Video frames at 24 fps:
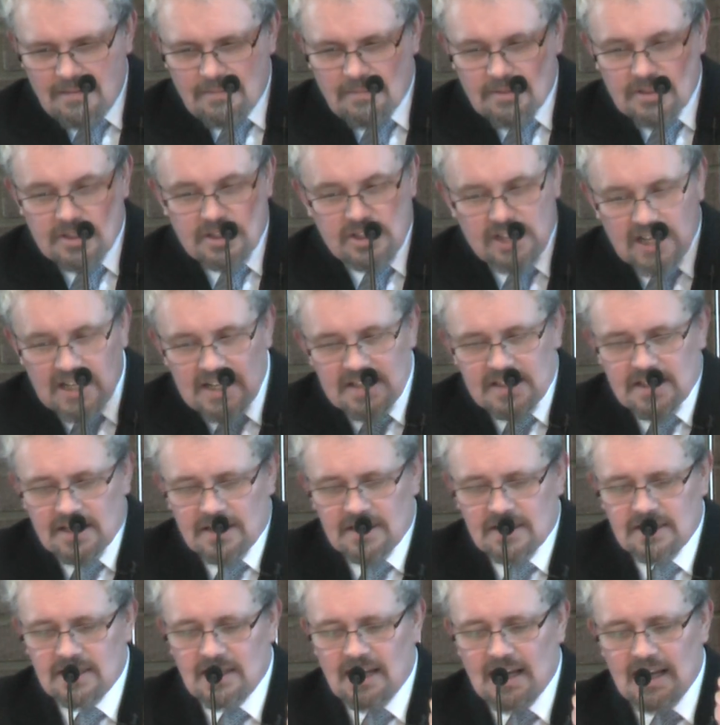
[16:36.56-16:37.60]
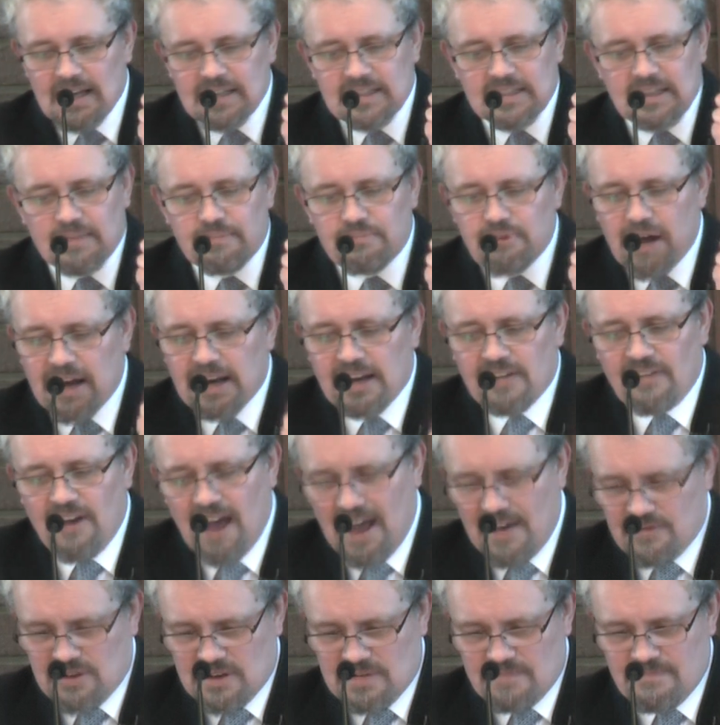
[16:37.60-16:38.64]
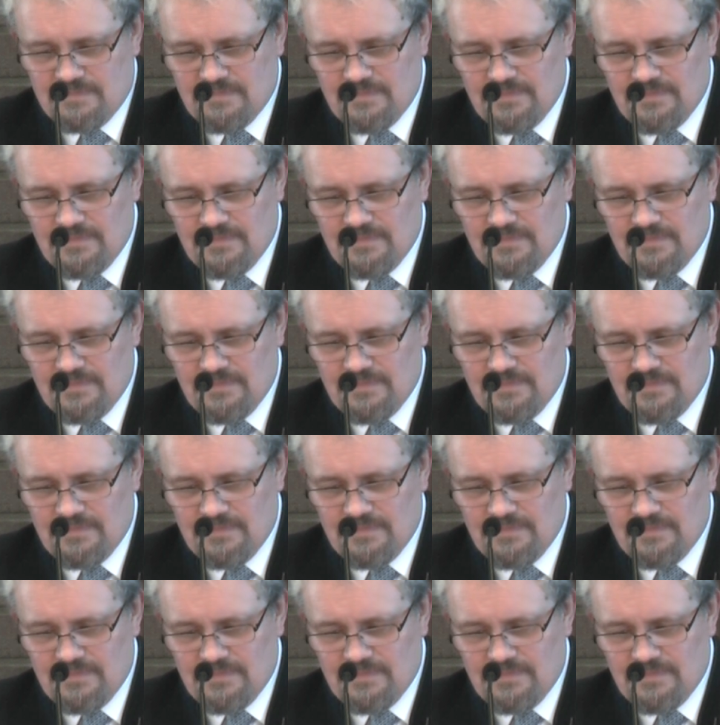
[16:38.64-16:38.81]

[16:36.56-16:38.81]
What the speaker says: Because Jesus is the bread of heaven.